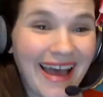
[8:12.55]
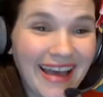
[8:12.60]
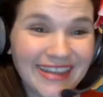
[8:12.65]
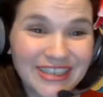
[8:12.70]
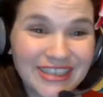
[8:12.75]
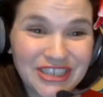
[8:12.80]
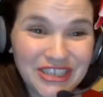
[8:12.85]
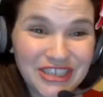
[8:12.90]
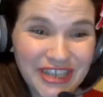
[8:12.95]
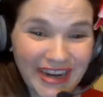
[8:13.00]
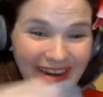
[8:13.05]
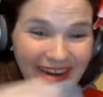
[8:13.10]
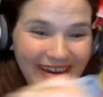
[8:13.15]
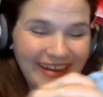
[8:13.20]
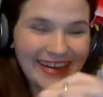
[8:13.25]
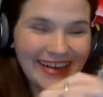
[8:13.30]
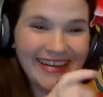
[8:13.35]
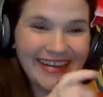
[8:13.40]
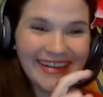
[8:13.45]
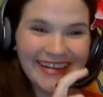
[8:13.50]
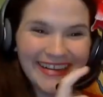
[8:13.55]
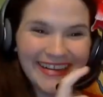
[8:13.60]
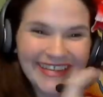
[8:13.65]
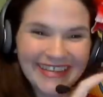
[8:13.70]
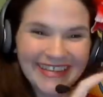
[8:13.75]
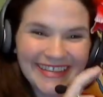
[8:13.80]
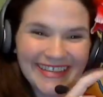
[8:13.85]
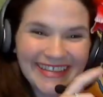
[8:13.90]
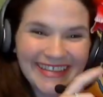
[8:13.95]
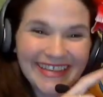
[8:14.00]
a chair
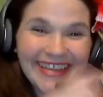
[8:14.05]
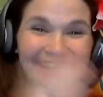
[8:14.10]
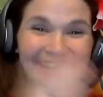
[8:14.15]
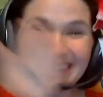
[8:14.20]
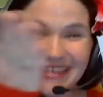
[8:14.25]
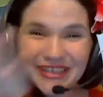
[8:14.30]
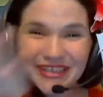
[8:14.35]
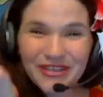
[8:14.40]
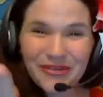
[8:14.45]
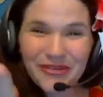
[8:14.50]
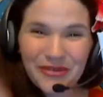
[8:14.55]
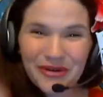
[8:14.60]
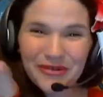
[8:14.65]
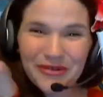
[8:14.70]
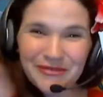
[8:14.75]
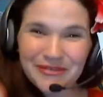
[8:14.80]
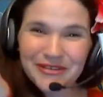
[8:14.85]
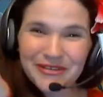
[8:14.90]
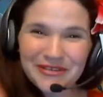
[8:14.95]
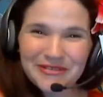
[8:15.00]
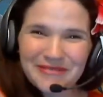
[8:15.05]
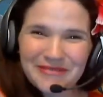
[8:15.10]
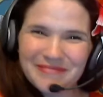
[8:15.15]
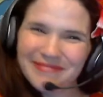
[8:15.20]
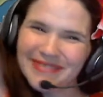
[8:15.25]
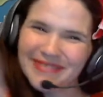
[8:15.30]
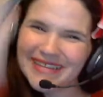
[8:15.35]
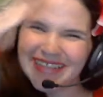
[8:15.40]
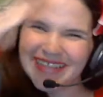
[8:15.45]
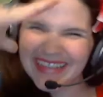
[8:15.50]
in your room?
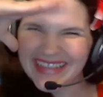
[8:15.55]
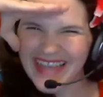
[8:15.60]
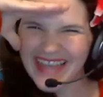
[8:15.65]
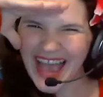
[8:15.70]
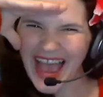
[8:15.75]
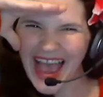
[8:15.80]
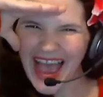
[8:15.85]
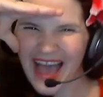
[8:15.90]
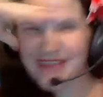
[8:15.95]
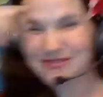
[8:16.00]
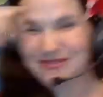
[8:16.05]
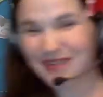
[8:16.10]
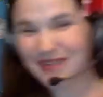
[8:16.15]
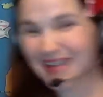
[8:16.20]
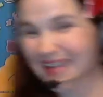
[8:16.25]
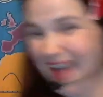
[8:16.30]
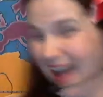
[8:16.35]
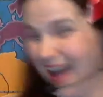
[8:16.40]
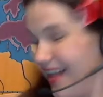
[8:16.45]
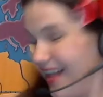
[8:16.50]
What